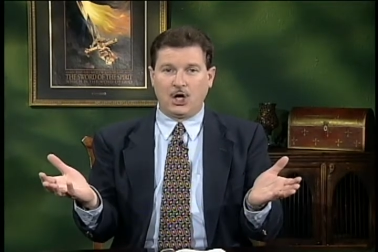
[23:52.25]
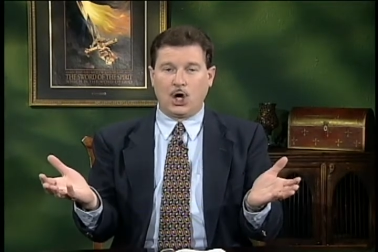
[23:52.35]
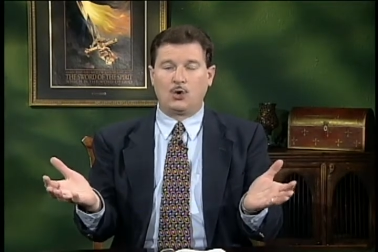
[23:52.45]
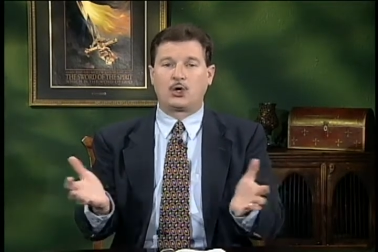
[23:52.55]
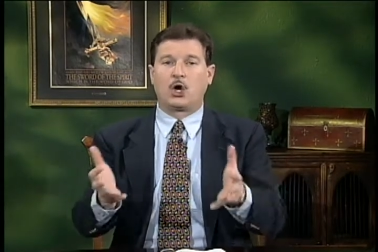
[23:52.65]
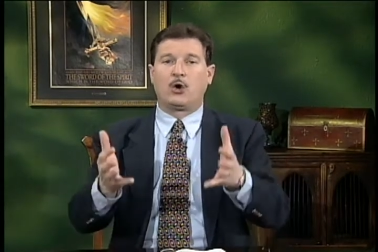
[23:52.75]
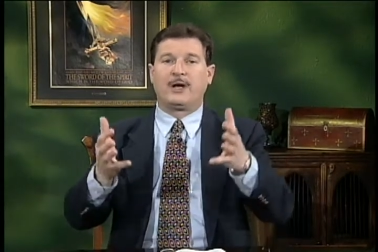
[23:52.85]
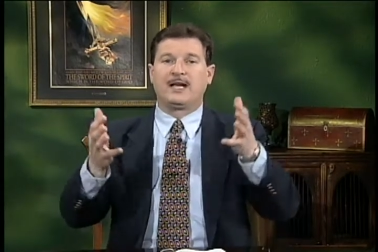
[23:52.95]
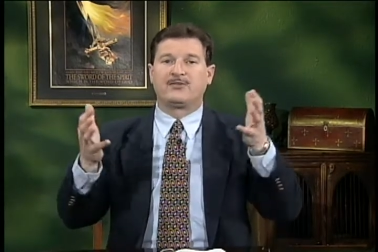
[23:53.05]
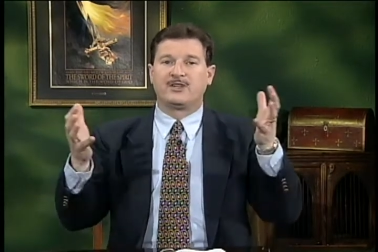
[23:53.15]

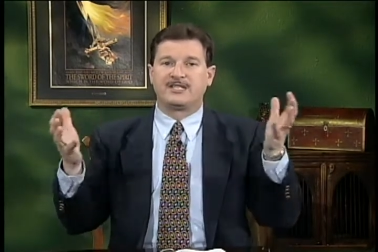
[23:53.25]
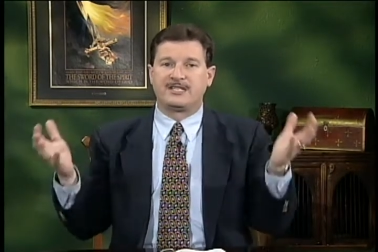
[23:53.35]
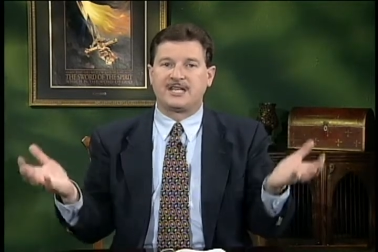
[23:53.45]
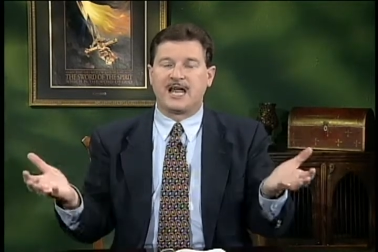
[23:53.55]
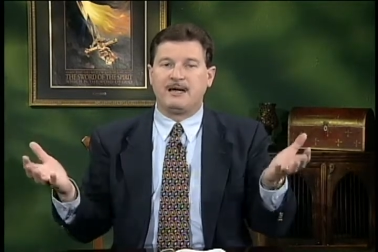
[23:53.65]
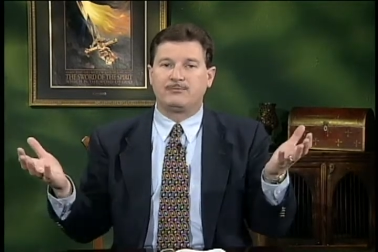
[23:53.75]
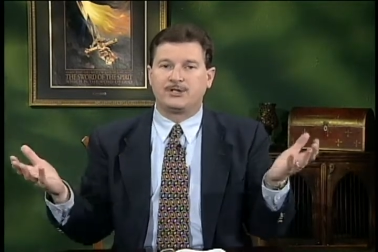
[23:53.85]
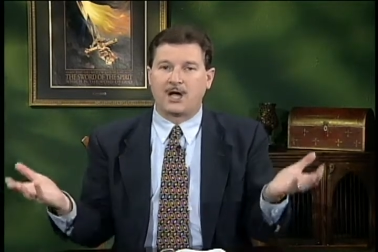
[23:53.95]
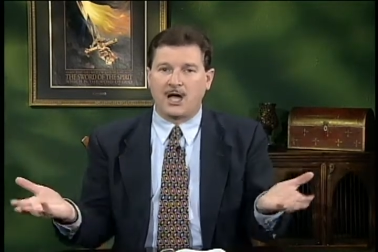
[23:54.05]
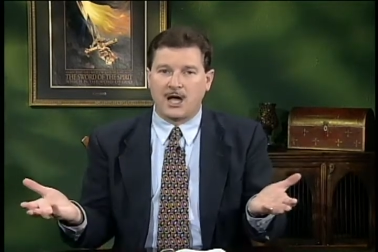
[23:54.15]
occurring at the same
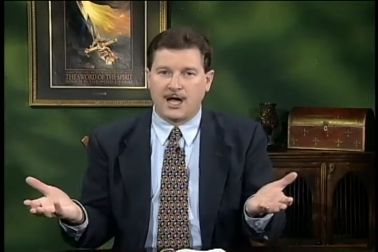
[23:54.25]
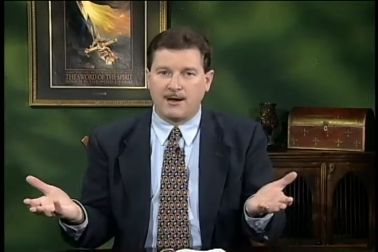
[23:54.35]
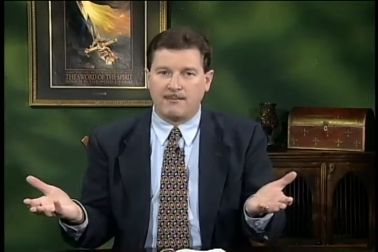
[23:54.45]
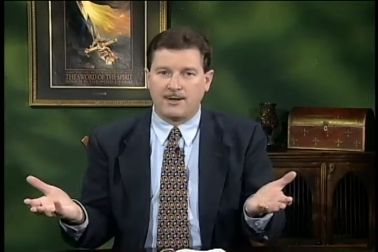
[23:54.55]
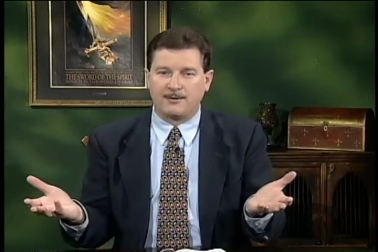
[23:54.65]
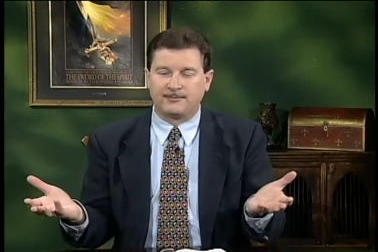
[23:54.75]
time.